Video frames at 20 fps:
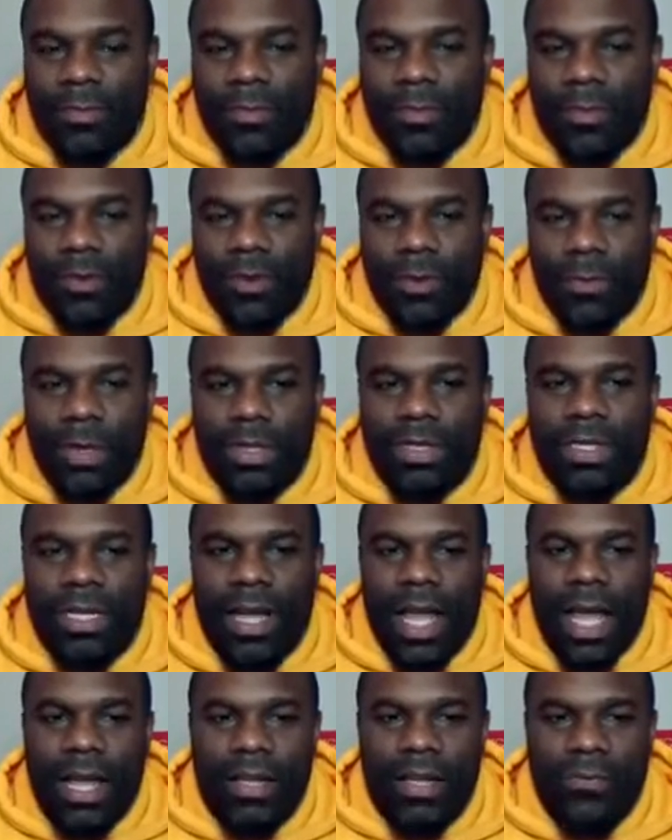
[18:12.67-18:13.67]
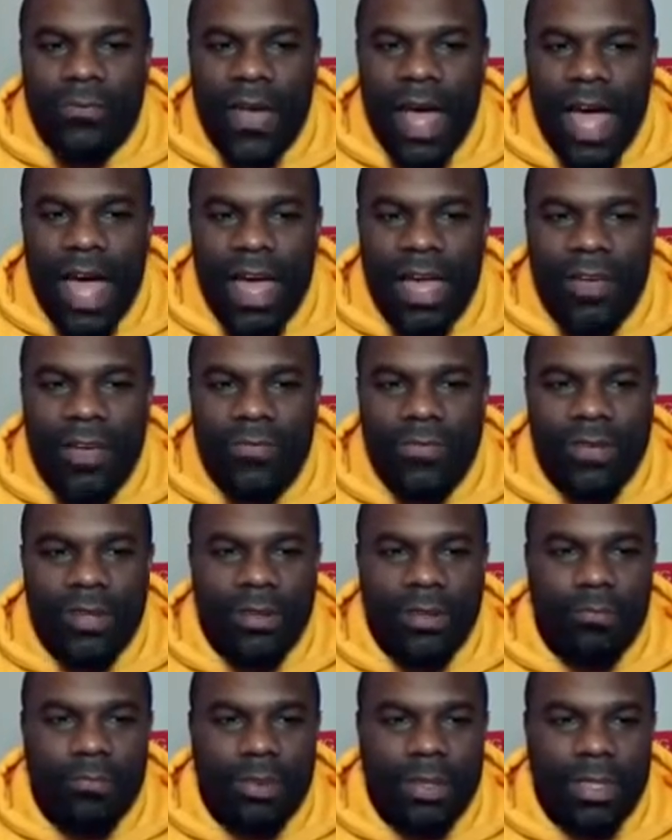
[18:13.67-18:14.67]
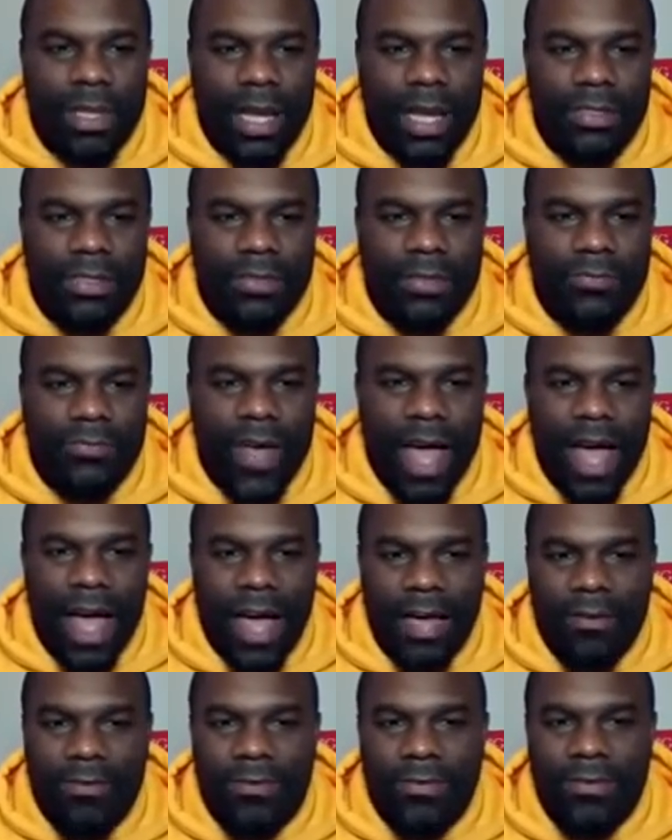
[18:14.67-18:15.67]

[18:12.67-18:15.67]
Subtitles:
What's 95 plus 5?